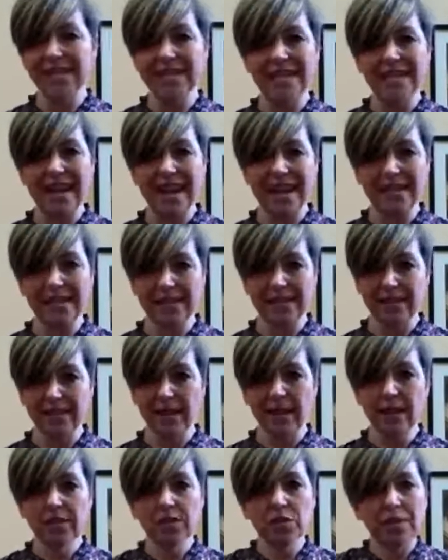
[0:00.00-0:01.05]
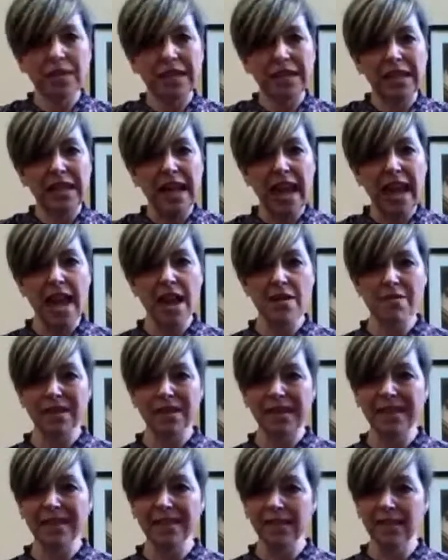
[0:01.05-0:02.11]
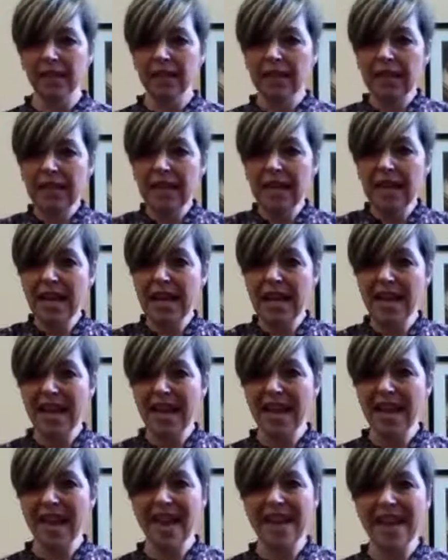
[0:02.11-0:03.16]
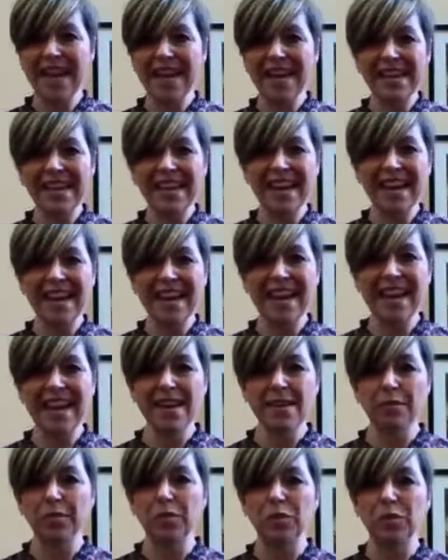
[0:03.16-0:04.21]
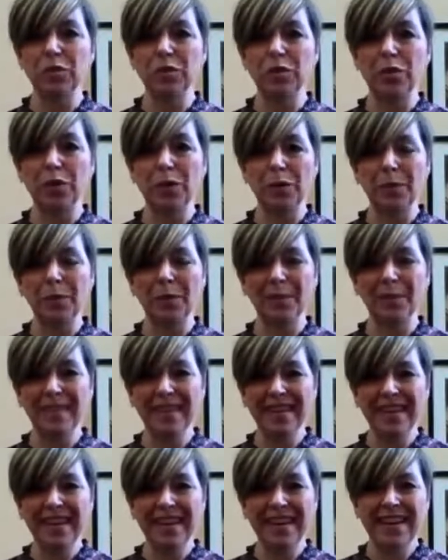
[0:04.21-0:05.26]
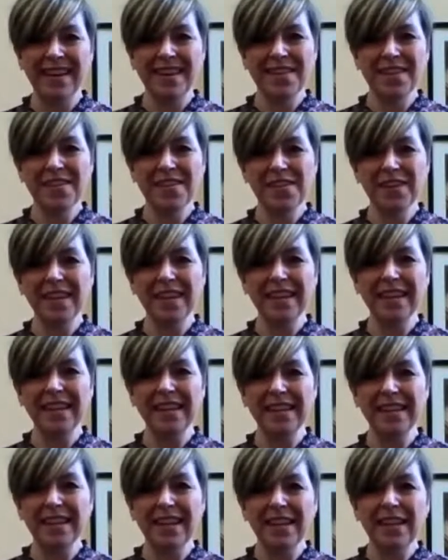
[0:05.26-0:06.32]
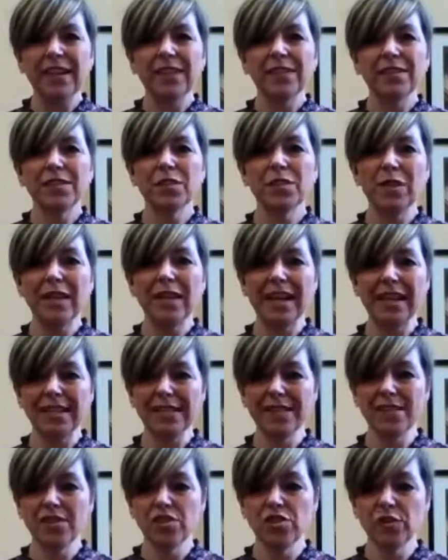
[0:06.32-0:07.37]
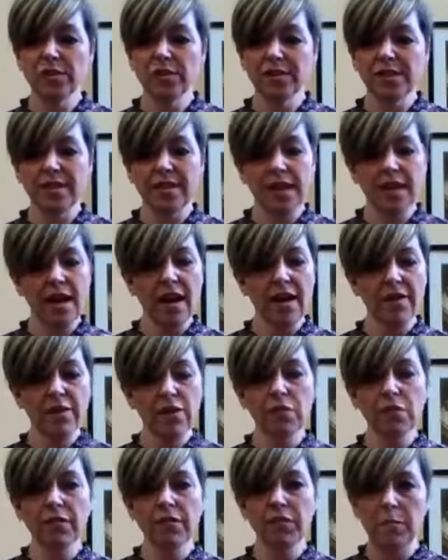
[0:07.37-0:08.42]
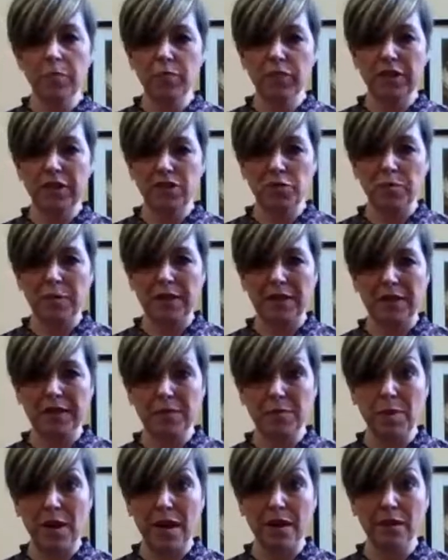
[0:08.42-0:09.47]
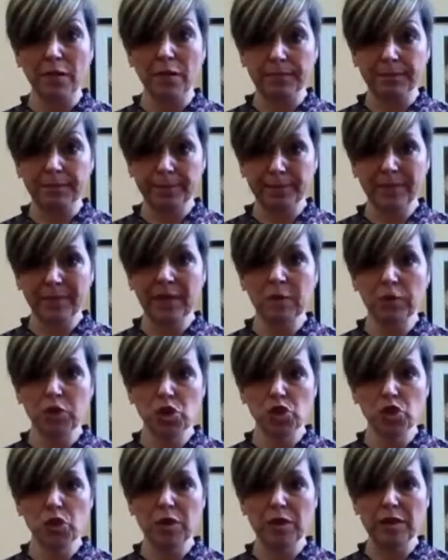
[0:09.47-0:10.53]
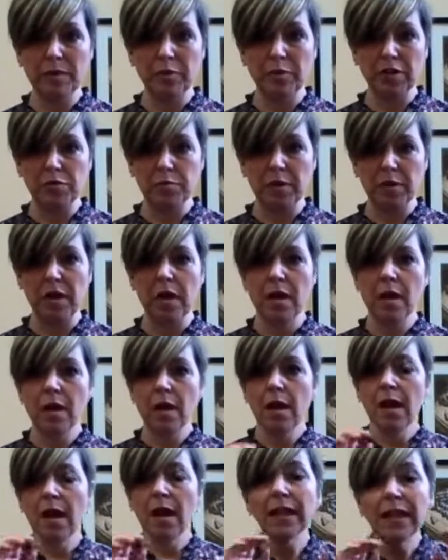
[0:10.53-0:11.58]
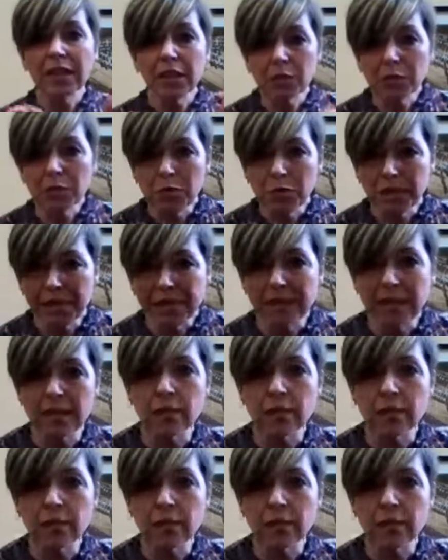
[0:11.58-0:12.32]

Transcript: because that's yes. So we're yearing. Yeah, yeah. We do two. Okay. So let's just have a go of the bridge bit as well. I'm going to show you the bridge bit. I'll let you into a